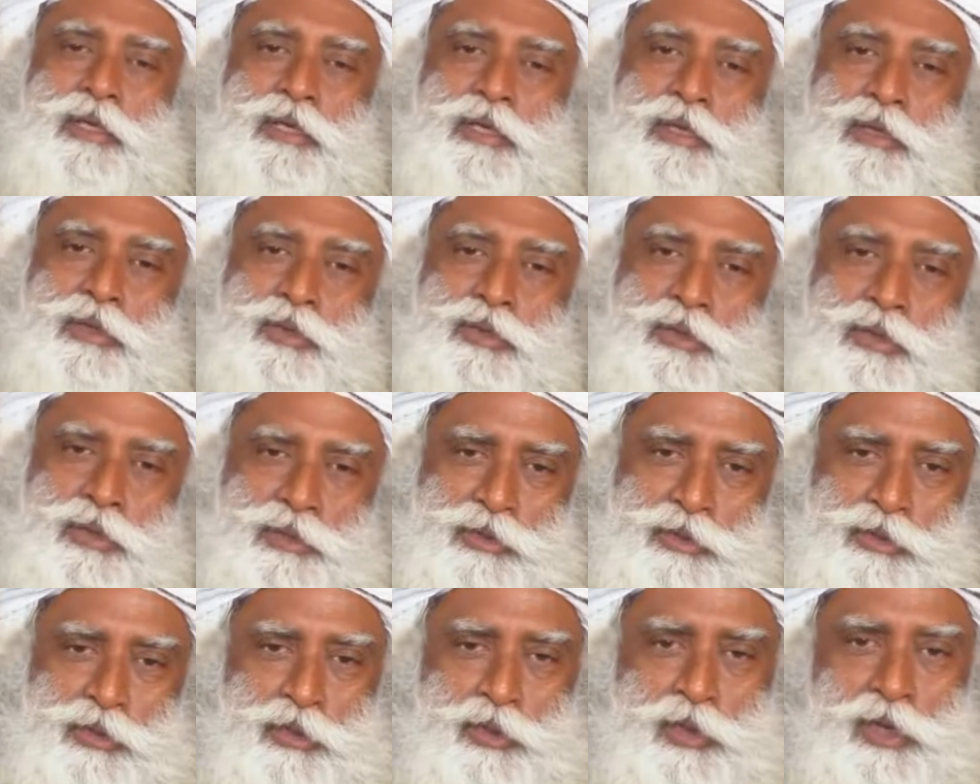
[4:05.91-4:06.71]

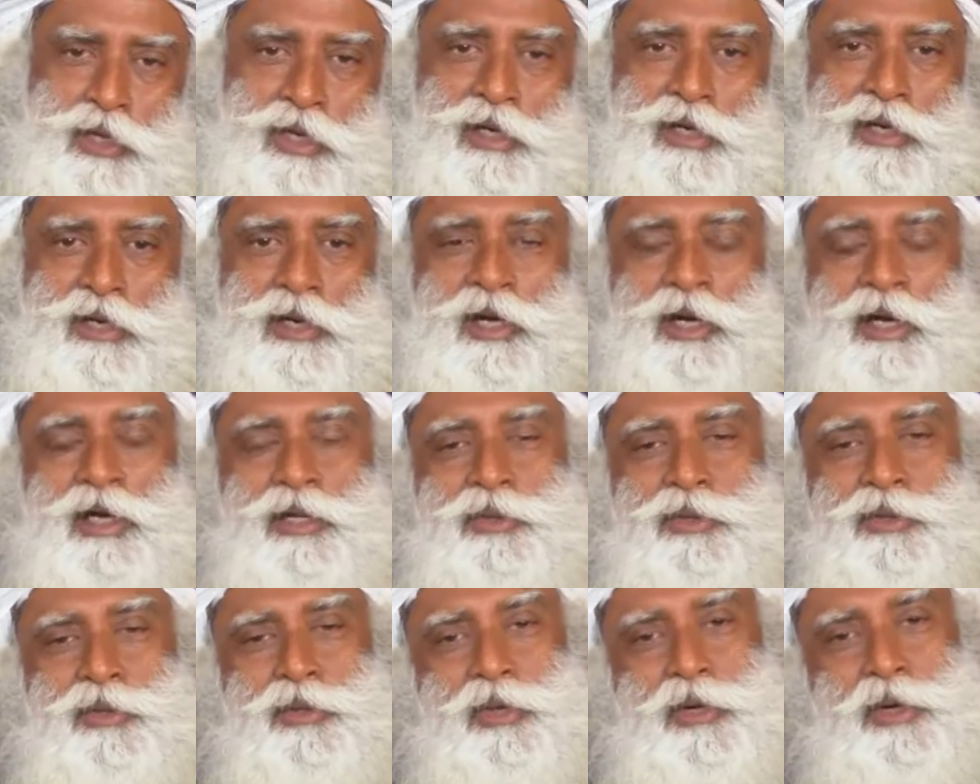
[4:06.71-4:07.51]
neural…
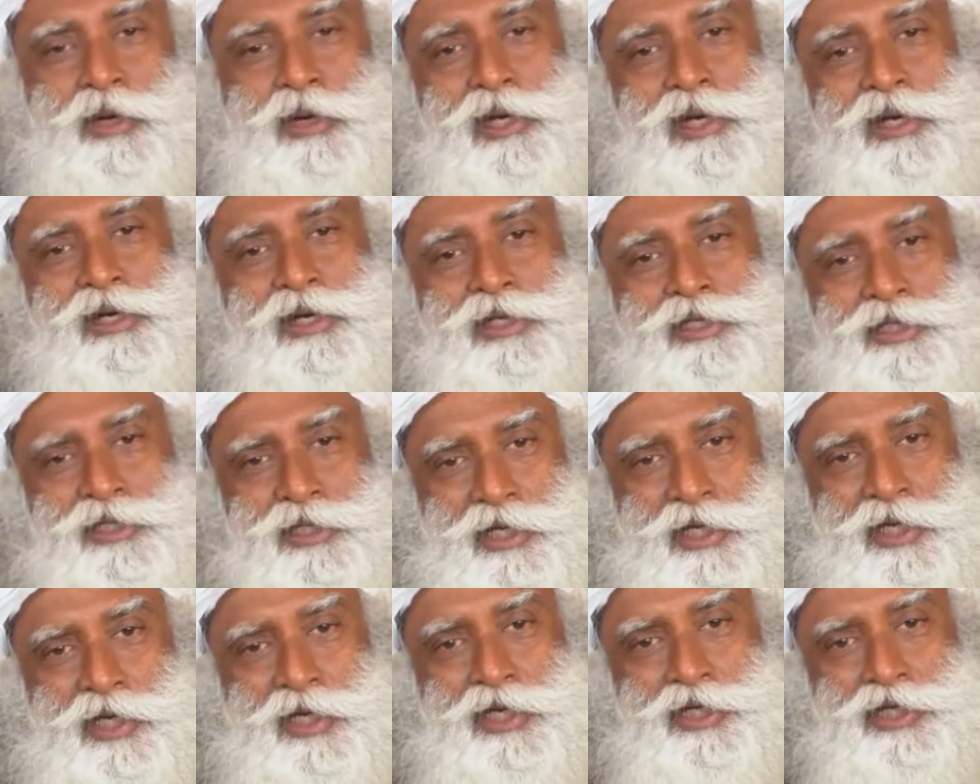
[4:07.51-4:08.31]
uh, neuronal
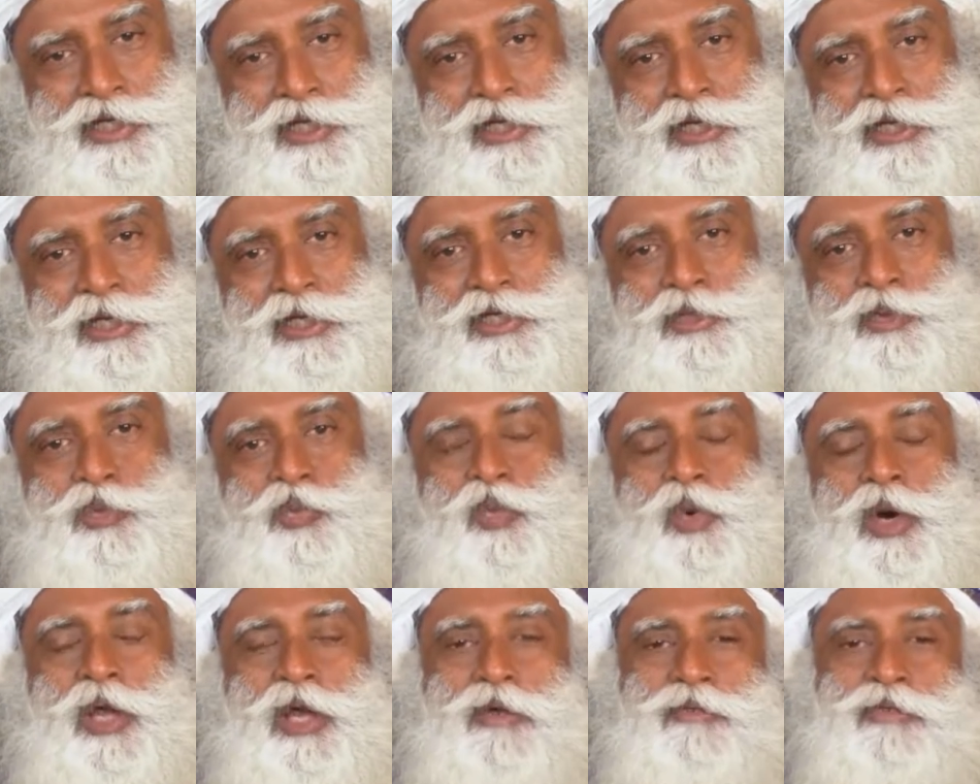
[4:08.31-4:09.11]
regeneration is
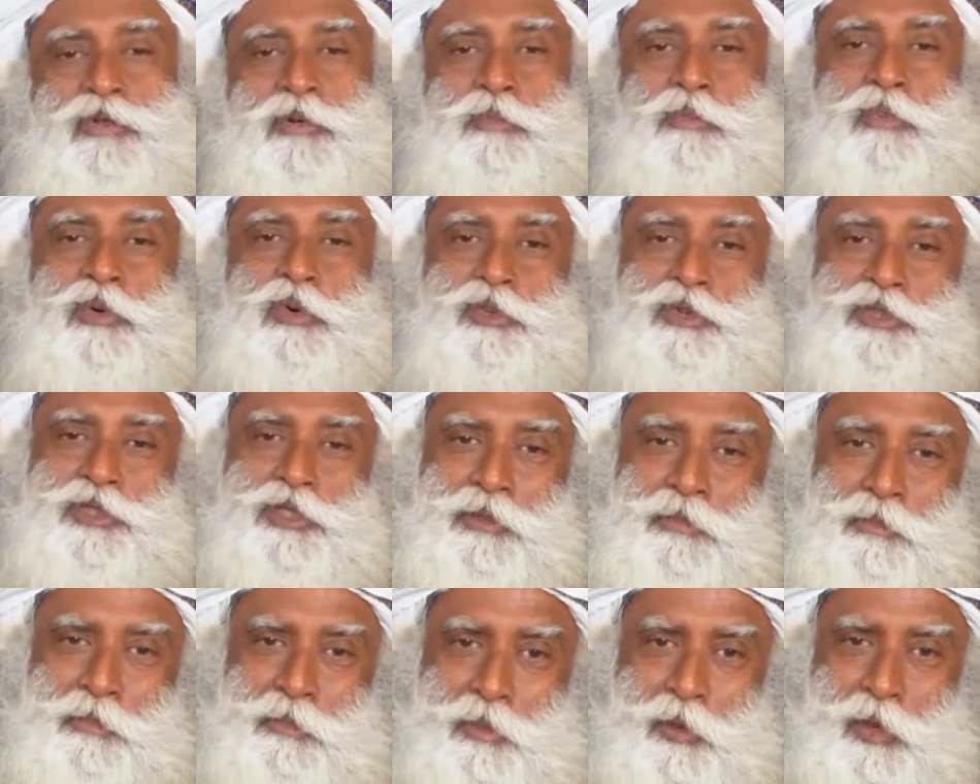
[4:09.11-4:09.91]
one of the
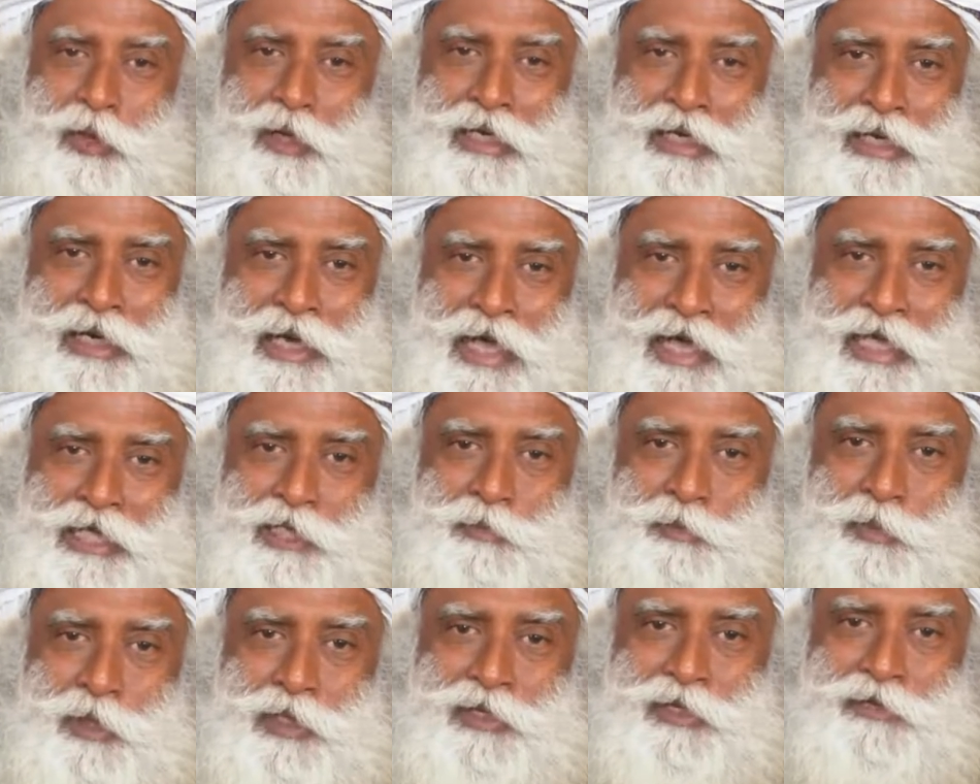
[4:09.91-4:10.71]
most important
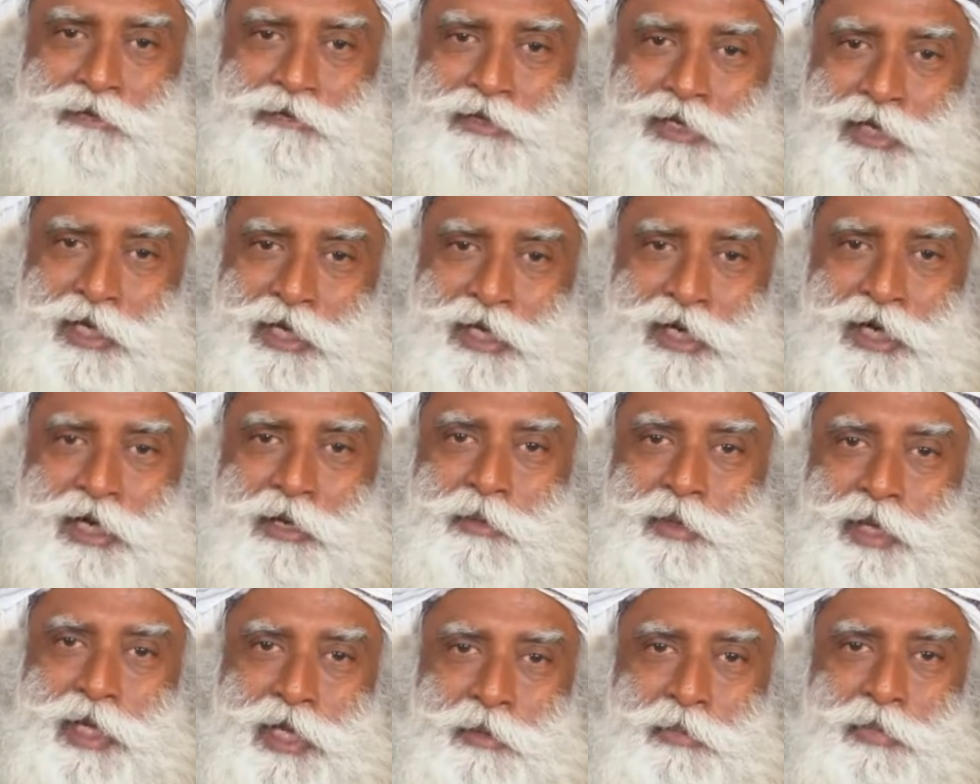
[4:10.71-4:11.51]
aspects of
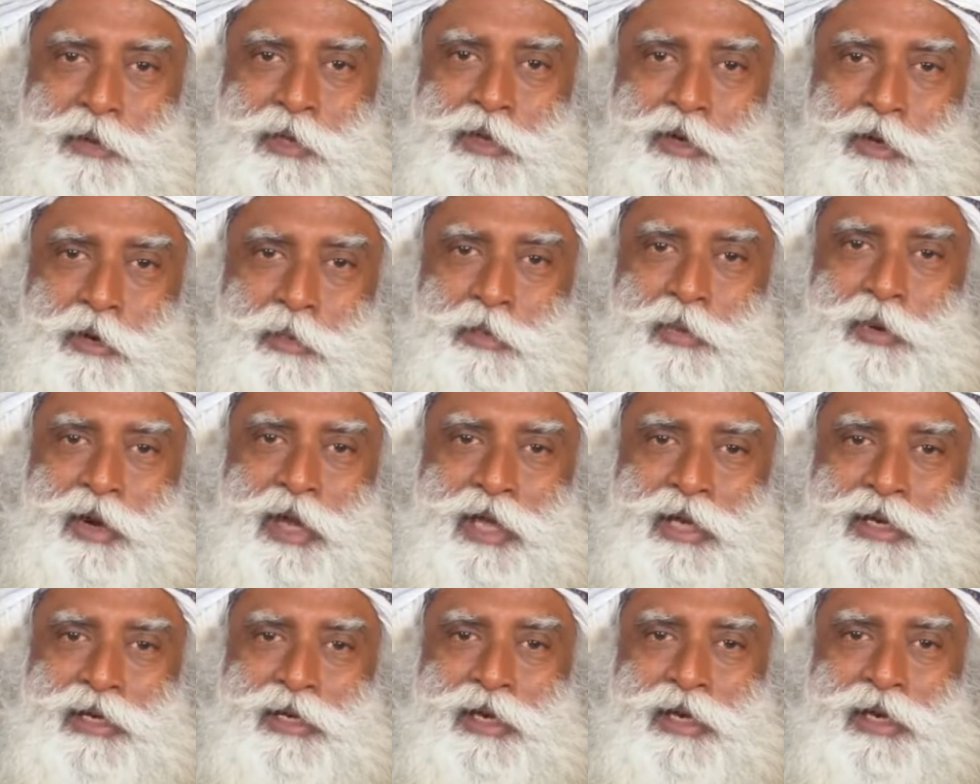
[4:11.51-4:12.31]
keeping your
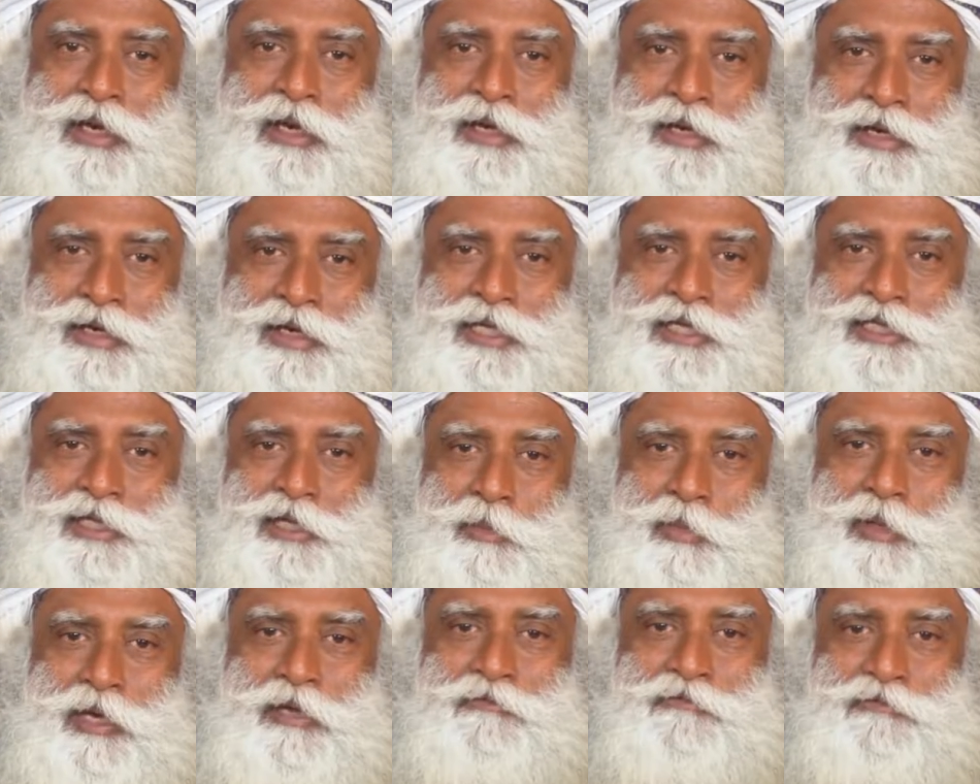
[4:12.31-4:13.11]
brain
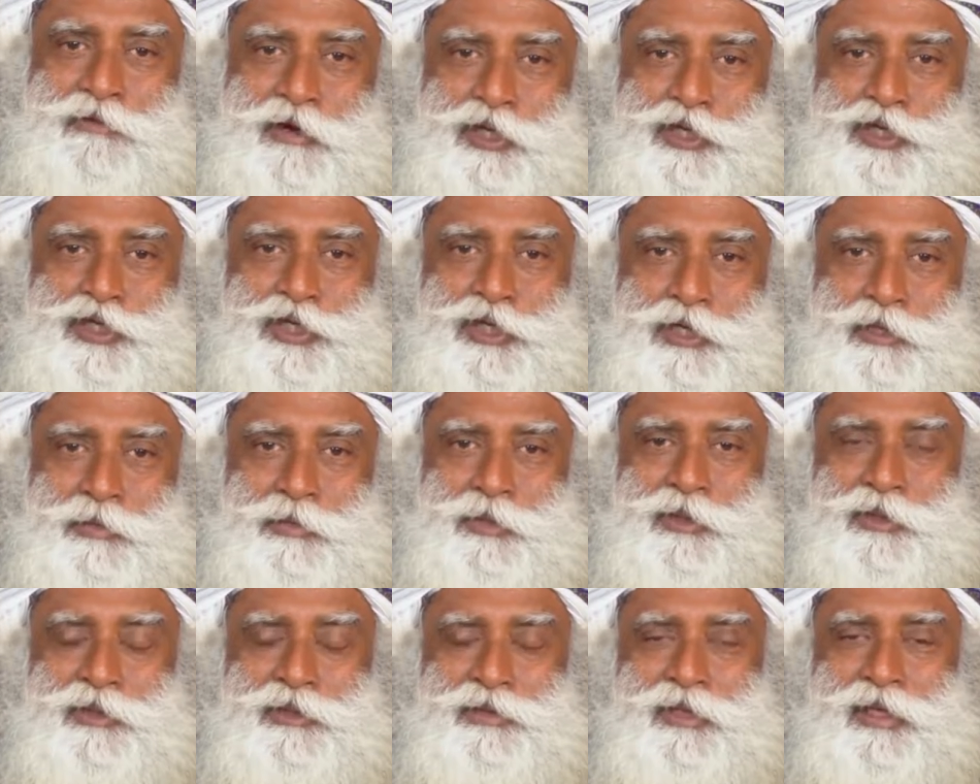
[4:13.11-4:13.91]
reasonably
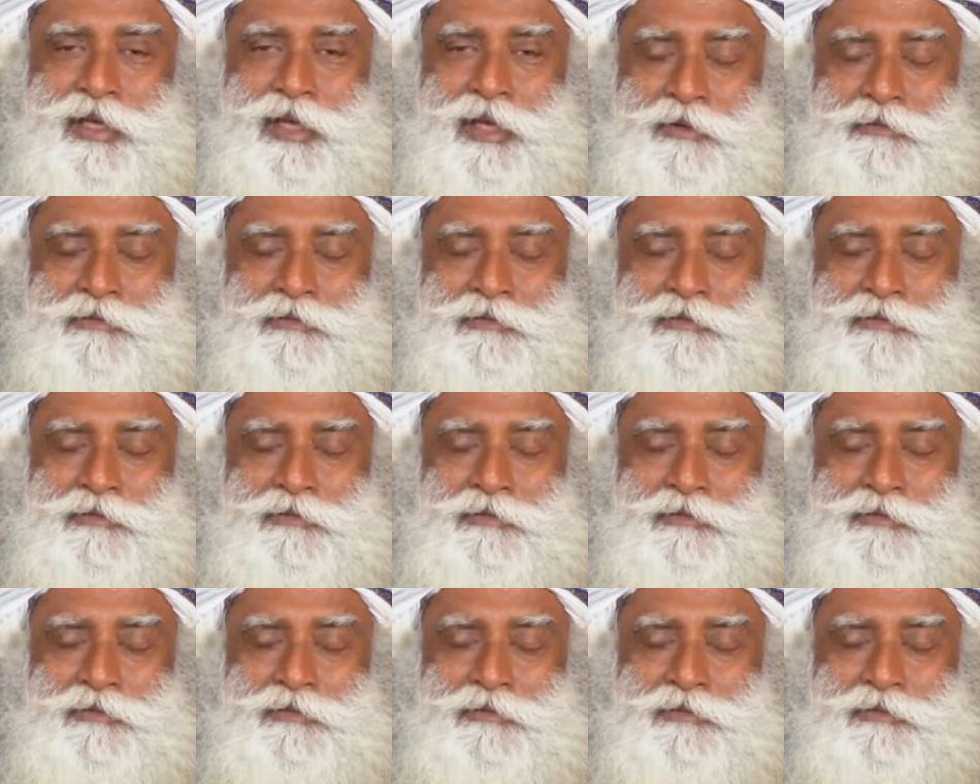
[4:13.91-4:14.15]
functionable,